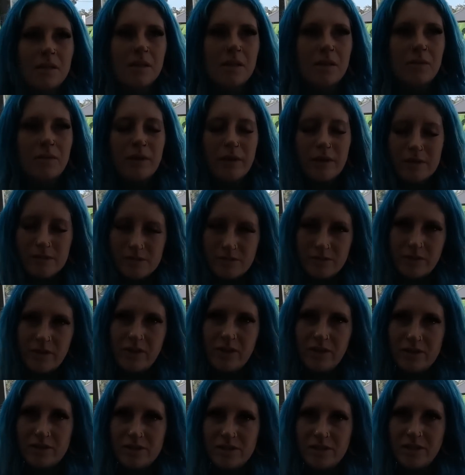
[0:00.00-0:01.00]
We're going to an
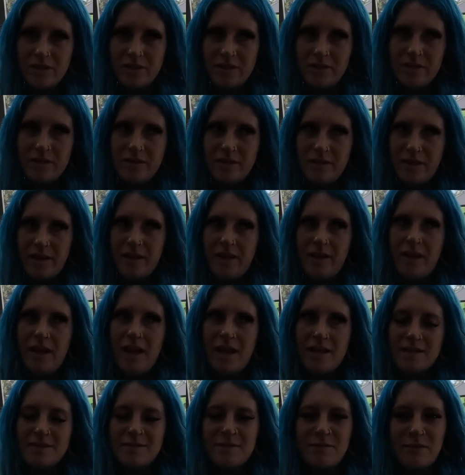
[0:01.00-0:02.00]
auction that
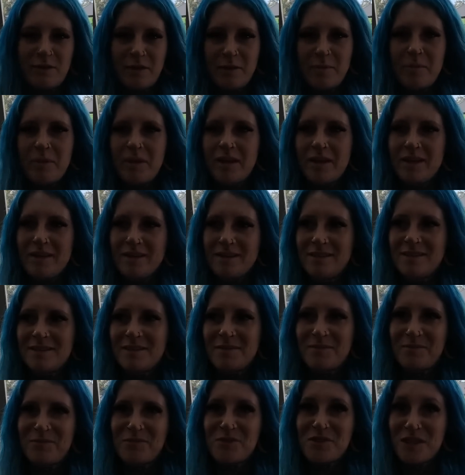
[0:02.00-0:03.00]
has free beers,
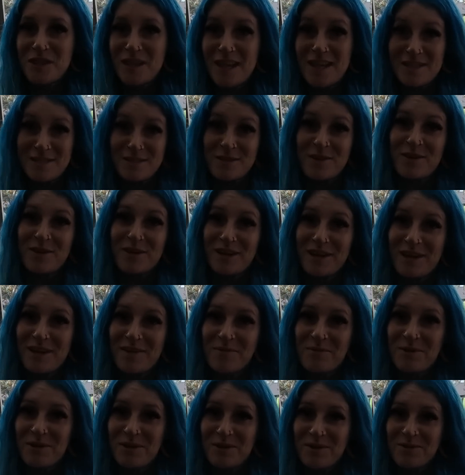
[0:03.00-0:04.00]
so that's not going to
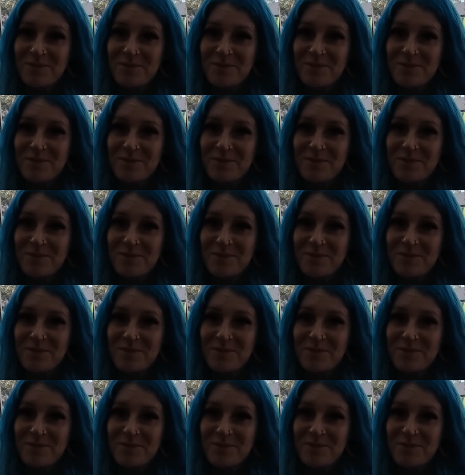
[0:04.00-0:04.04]
end well.